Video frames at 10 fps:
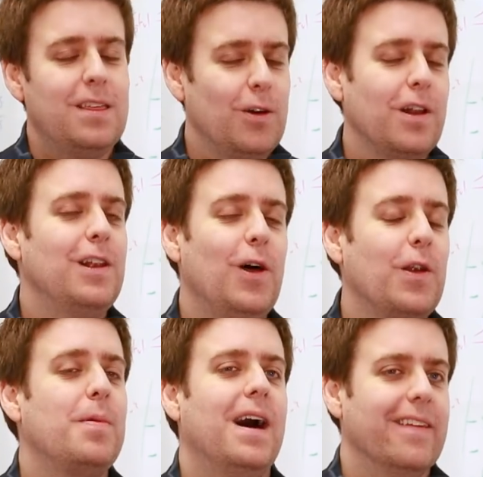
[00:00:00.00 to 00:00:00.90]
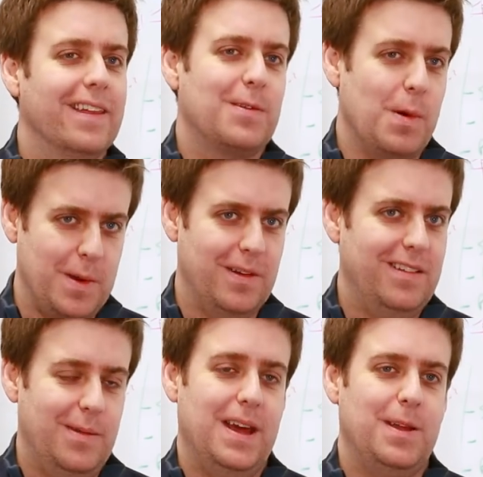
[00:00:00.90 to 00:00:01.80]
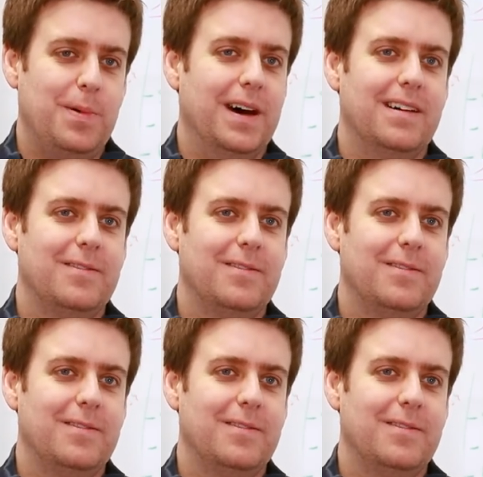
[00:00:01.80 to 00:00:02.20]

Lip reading: thought a lot about this when we wrote the paper,